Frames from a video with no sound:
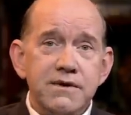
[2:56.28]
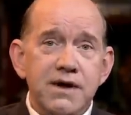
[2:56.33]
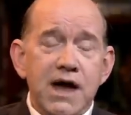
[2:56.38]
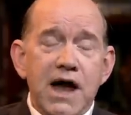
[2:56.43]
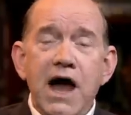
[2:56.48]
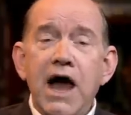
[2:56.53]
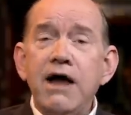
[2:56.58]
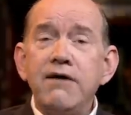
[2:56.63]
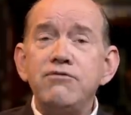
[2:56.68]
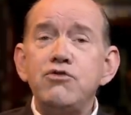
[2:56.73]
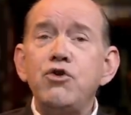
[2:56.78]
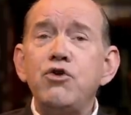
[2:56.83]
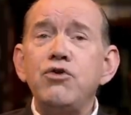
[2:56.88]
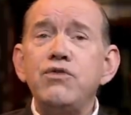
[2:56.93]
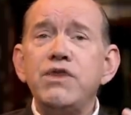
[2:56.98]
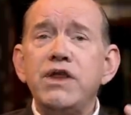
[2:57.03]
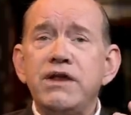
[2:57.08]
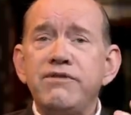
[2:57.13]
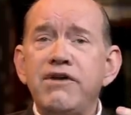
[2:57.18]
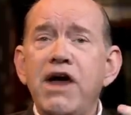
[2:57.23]
I've learned
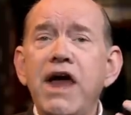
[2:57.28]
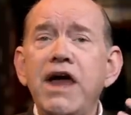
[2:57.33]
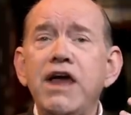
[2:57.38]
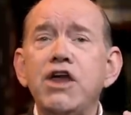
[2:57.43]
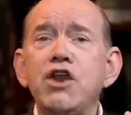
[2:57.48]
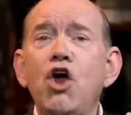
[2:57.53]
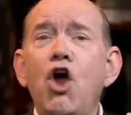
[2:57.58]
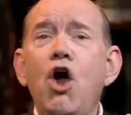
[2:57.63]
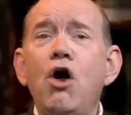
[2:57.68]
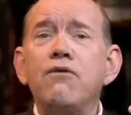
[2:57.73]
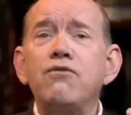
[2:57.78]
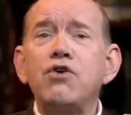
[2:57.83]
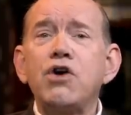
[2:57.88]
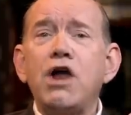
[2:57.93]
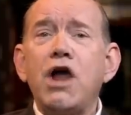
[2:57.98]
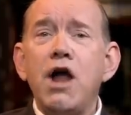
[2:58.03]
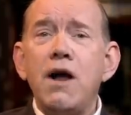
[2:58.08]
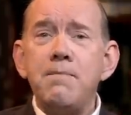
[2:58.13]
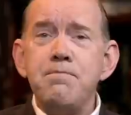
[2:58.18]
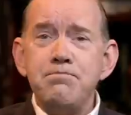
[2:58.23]
that if I can
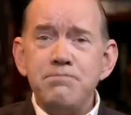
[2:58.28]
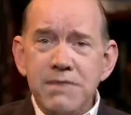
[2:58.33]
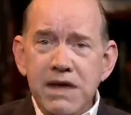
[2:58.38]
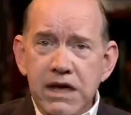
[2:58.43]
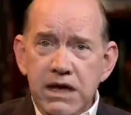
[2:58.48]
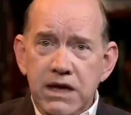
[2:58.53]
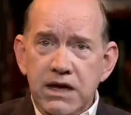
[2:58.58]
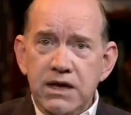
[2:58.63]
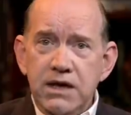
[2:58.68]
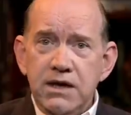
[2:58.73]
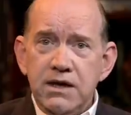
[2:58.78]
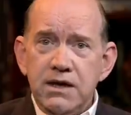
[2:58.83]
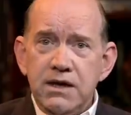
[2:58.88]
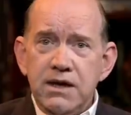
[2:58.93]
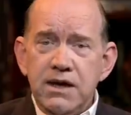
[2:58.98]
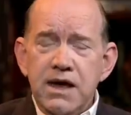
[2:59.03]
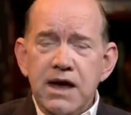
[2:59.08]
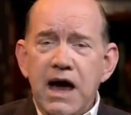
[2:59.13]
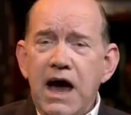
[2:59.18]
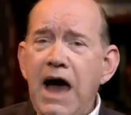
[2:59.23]
overcome me,
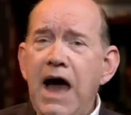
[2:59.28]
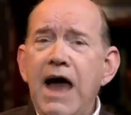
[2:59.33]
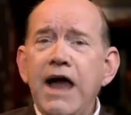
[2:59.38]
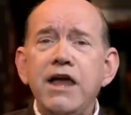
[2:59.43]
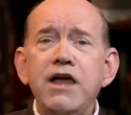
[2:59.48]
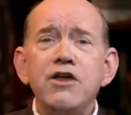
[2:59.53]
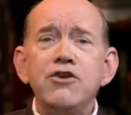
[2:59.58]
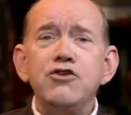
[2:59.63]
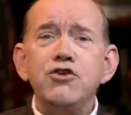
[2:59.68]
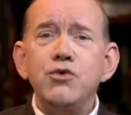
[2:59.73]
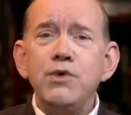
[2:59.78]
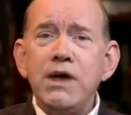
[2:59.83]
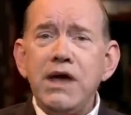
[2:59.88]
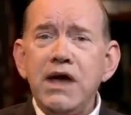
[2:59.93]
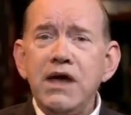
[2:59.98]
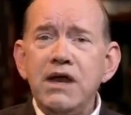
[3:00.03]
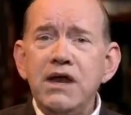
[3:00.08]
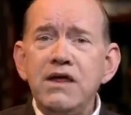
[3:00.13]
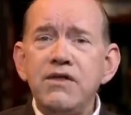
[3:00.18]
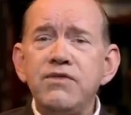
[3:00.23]
I can do
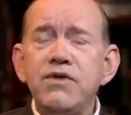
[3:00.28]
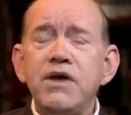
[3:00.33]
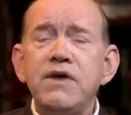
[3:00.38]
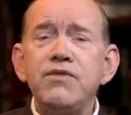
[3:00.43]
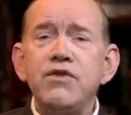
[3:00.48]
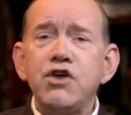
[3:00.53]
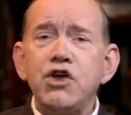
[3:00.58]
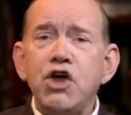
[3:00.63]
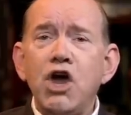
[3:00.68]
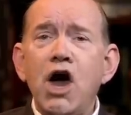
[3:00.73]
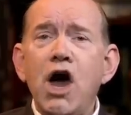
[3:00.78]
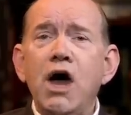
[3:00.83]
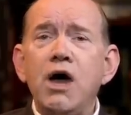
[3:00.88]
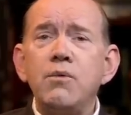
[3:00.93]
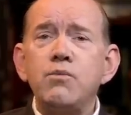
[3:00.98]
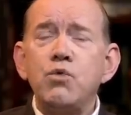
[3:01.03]
anything that God